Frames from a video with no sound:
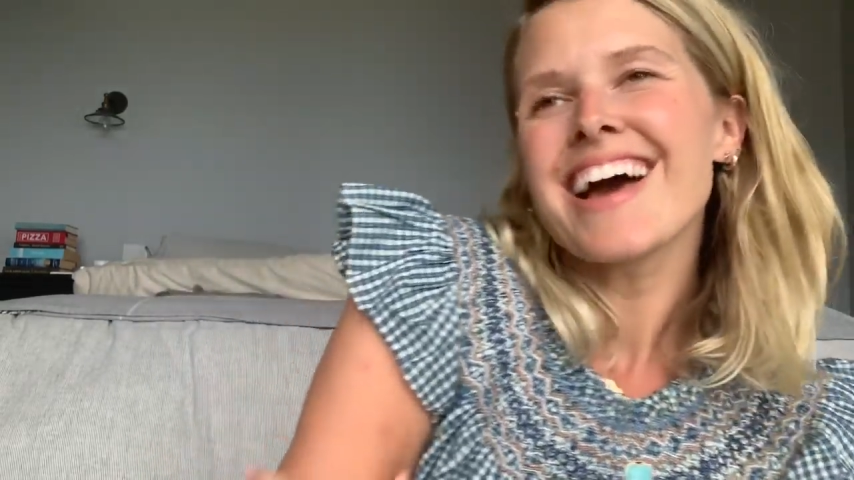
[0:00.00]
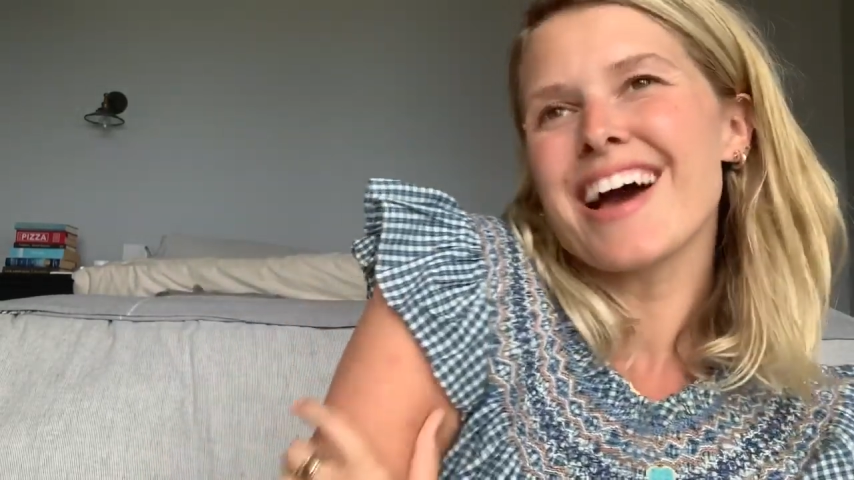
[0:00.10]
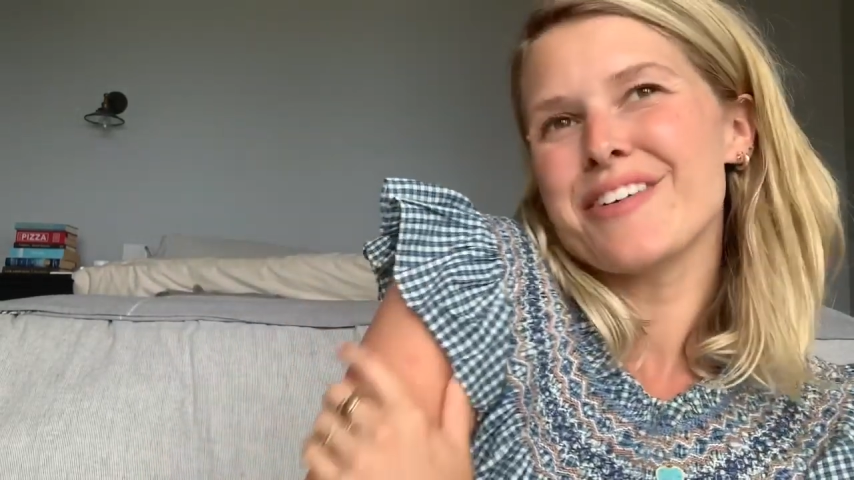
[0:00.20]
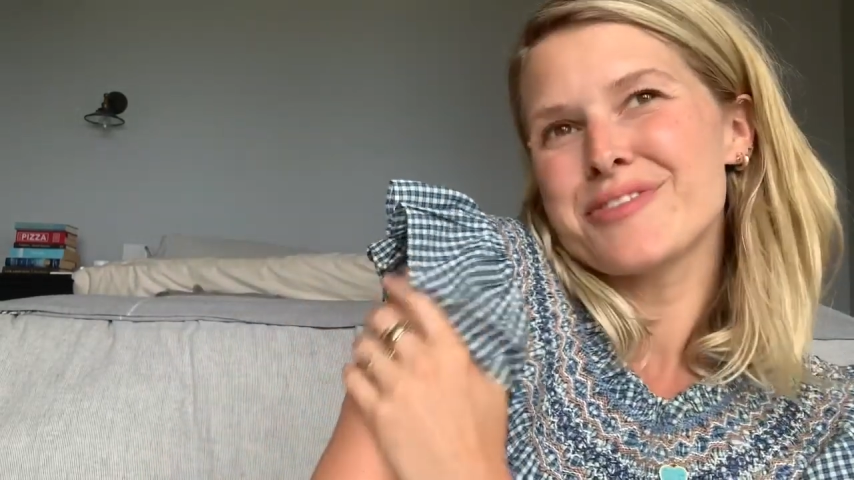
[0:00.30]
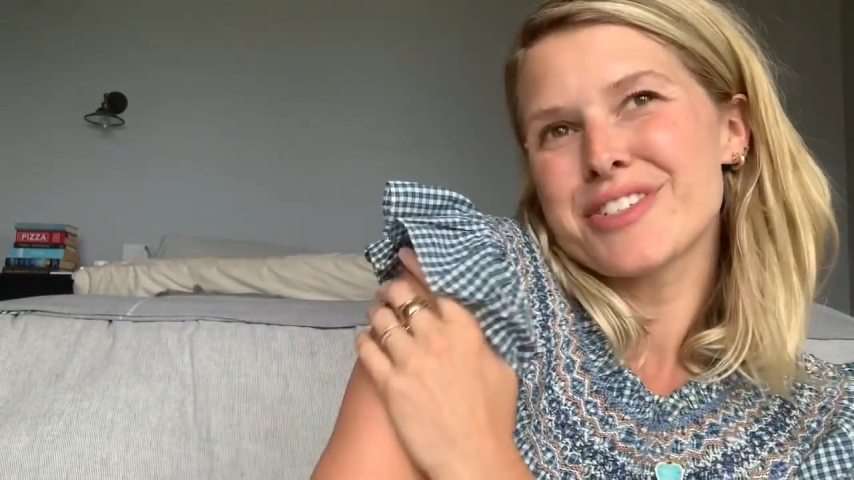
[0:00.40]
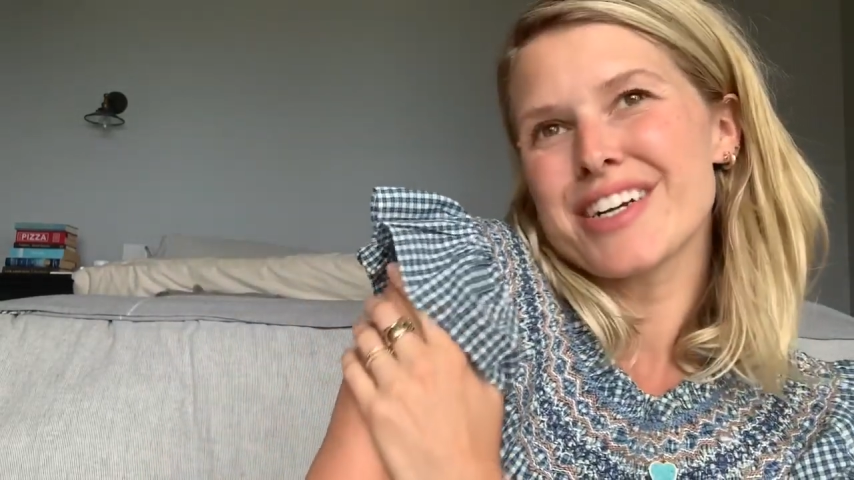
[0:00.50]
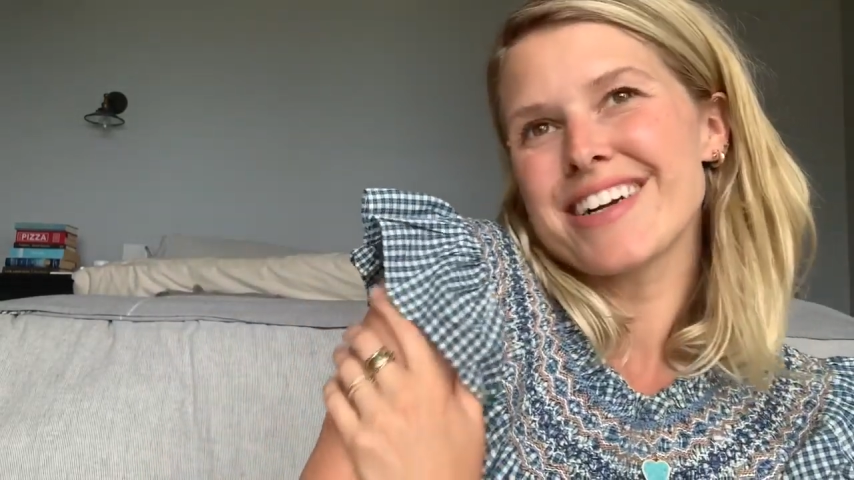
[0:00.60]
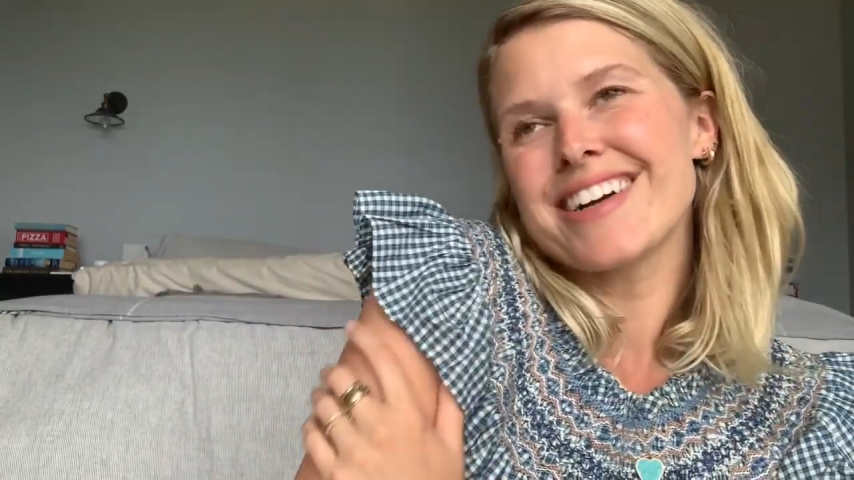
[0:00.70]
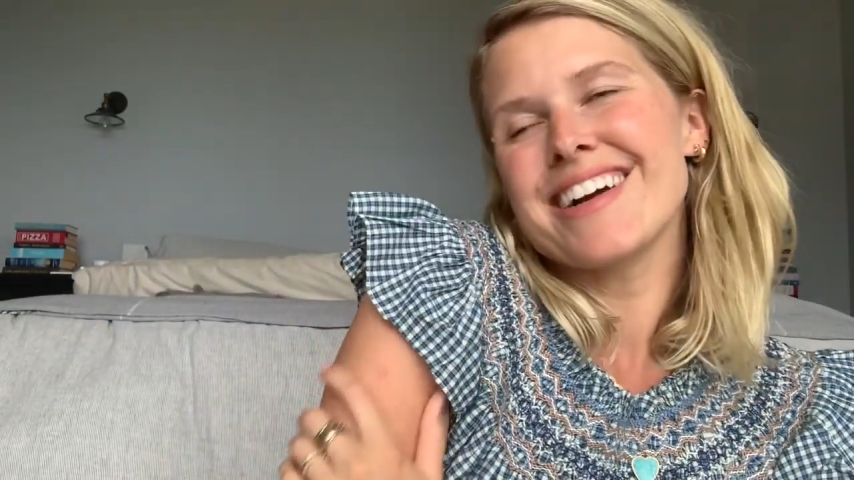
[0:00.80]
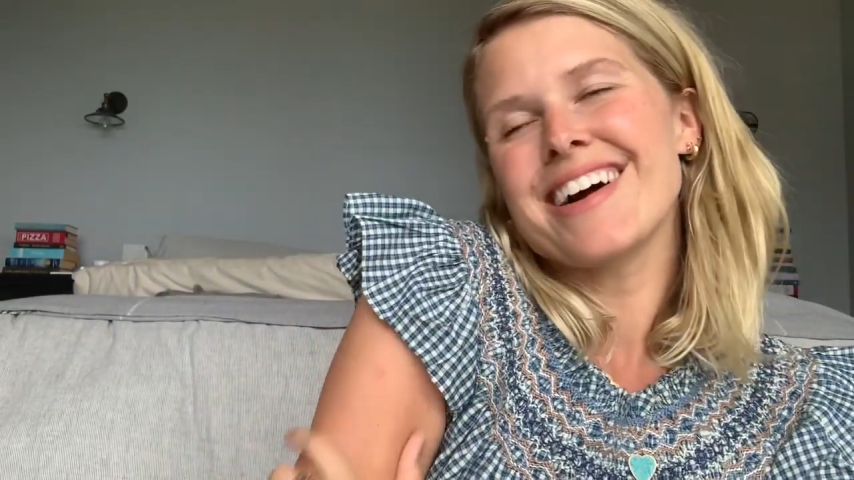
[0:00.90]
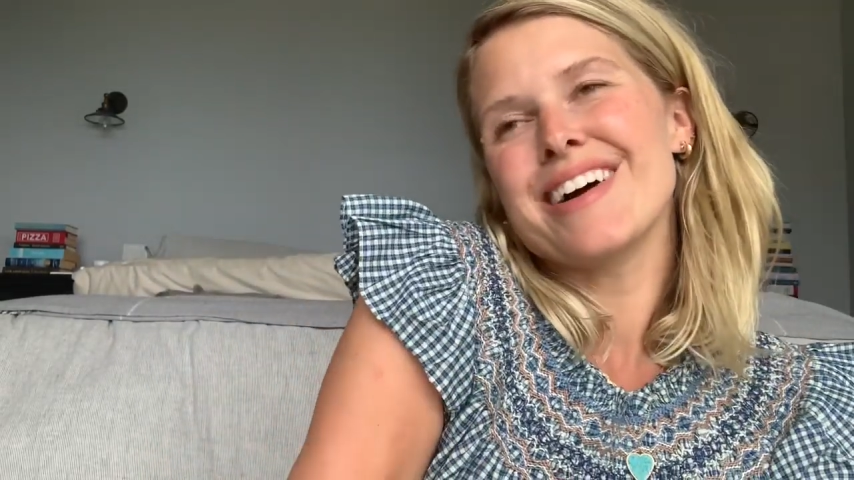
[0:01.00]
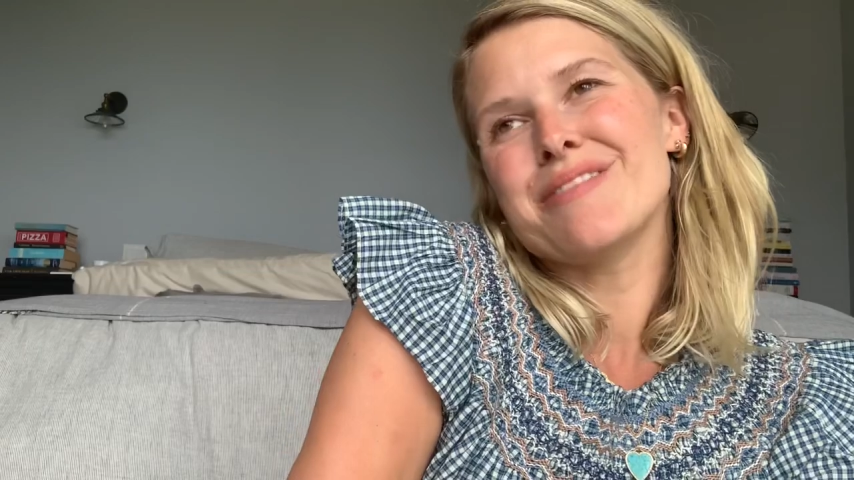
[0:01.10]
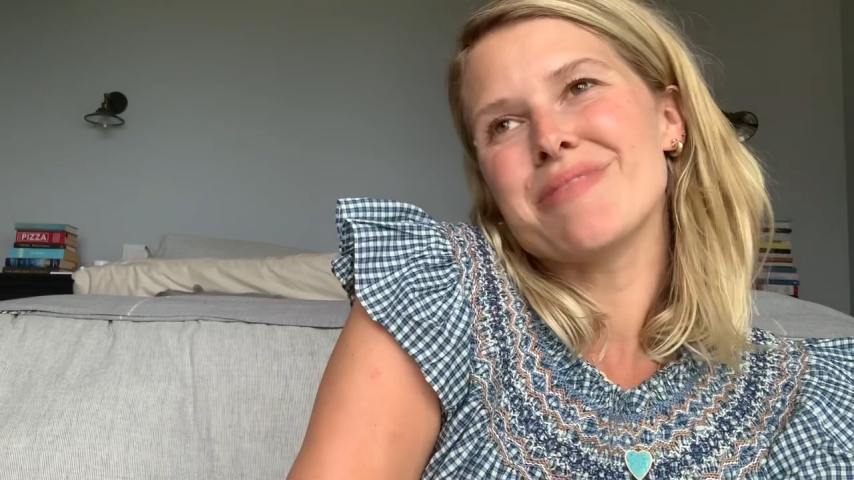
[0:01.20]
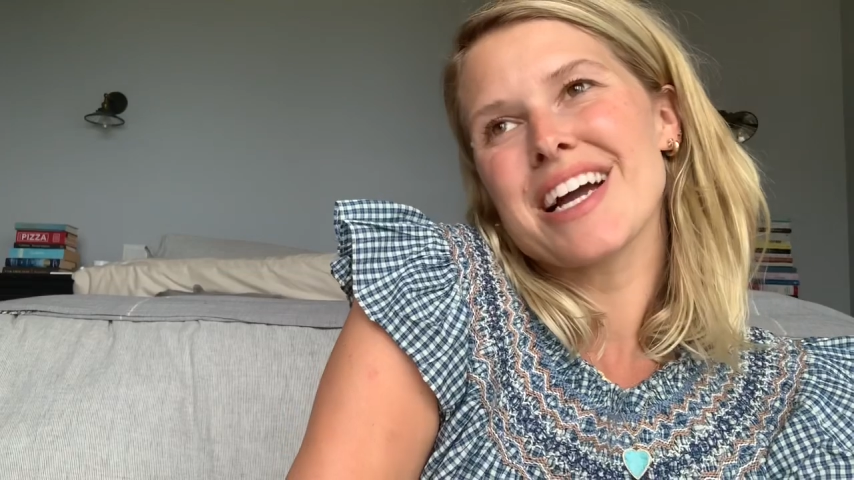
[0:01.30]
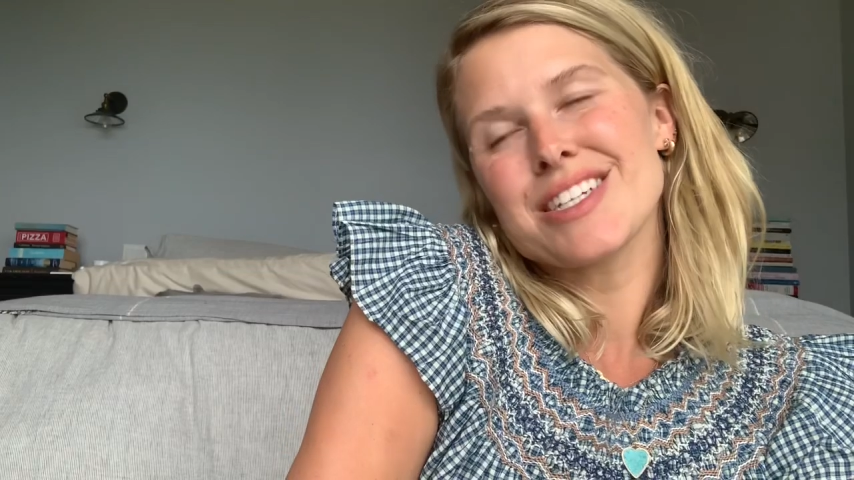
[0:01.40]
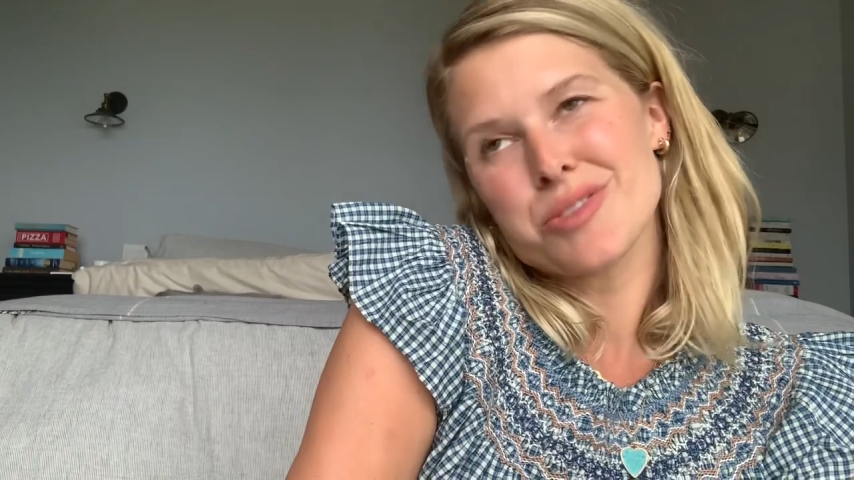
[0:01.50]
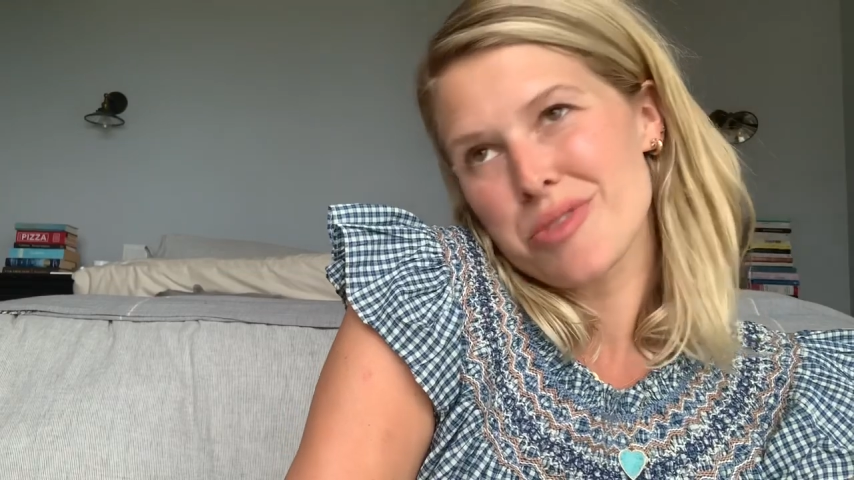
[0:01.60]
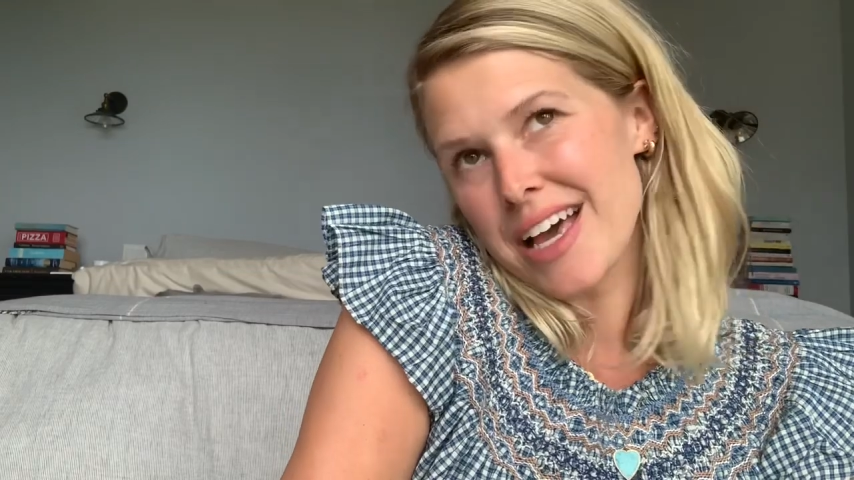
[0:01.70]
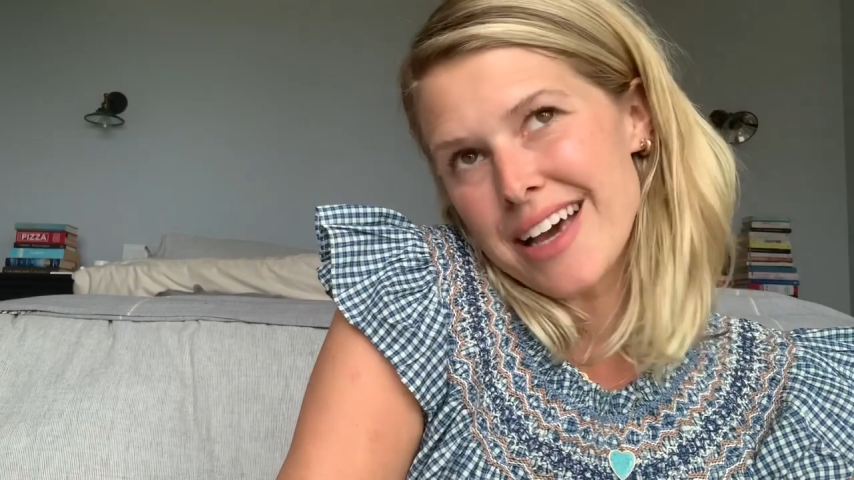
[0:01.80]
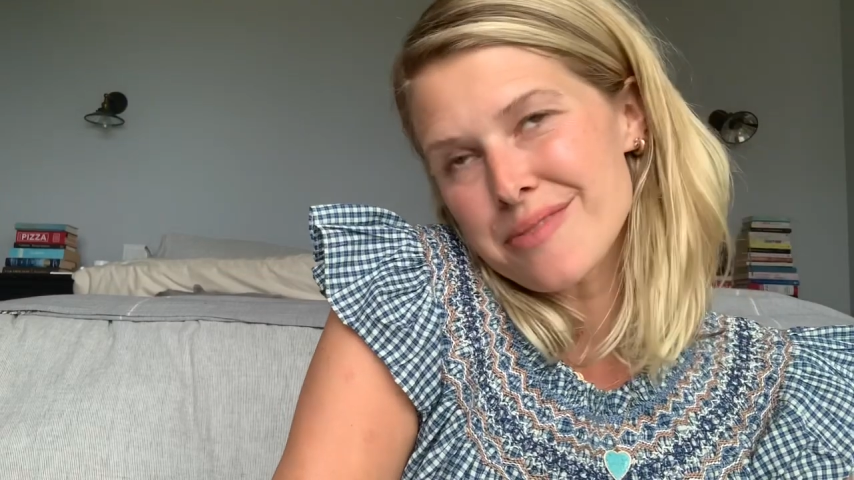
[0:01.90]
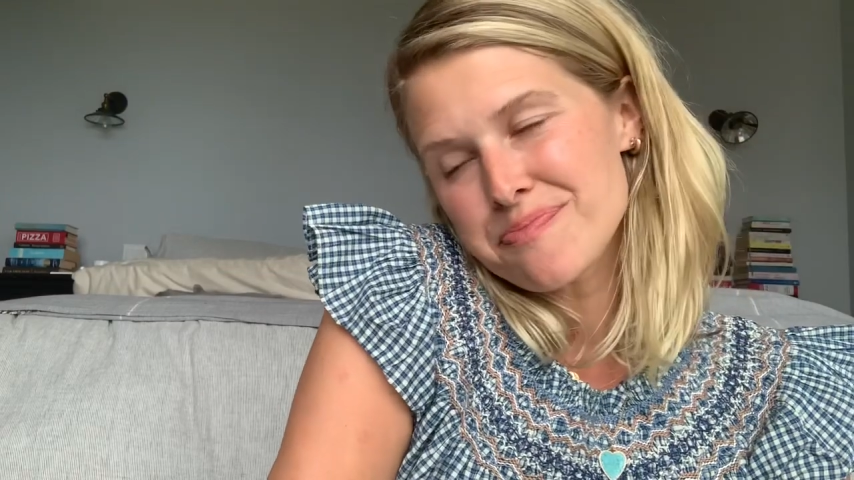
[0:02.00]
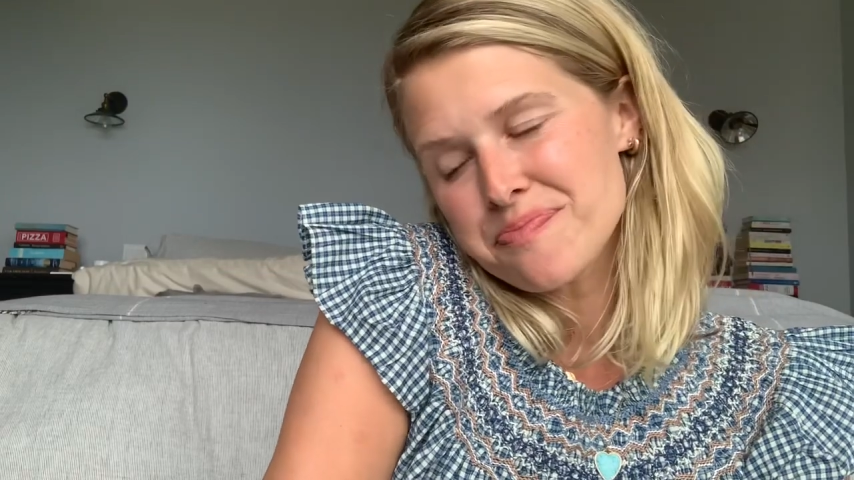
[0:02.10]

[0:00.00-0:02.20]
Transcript: after um, I do that.